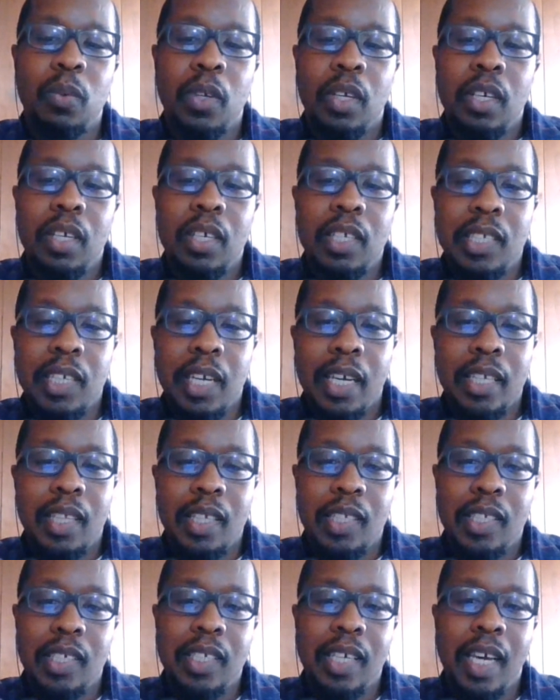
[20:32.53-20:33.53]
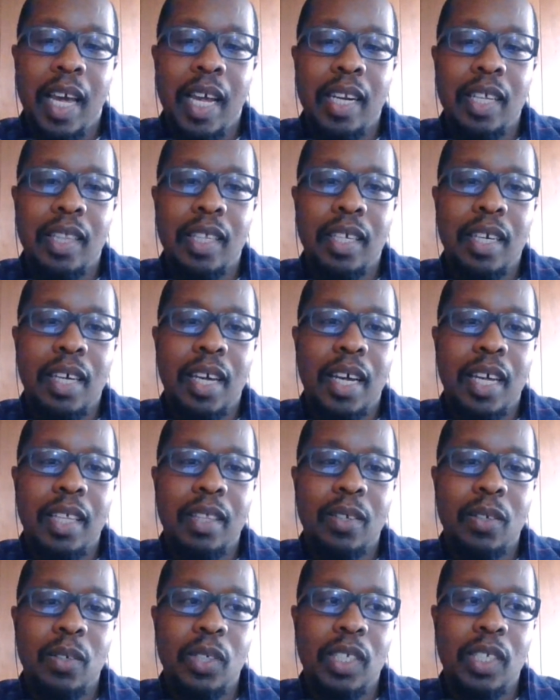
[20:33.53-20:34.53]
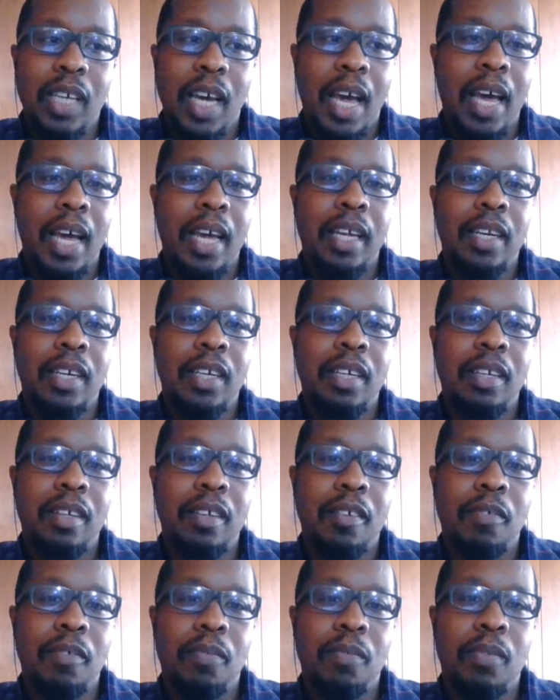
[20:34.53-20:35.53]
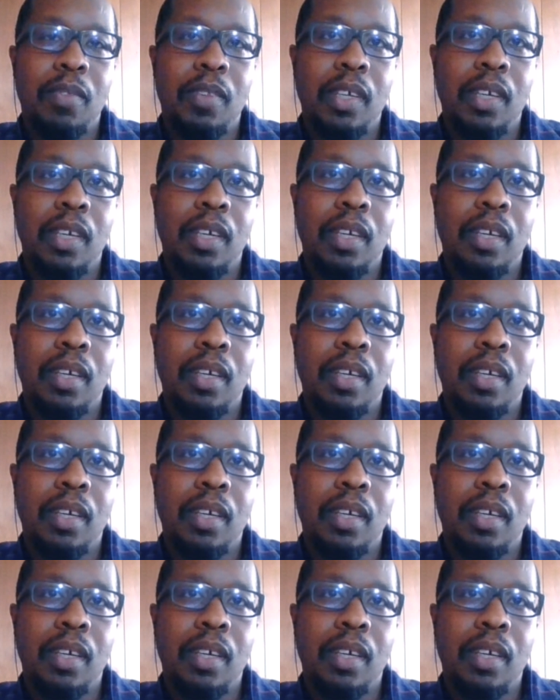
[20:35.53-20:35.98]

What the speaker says: it's like this is kind of the other side of the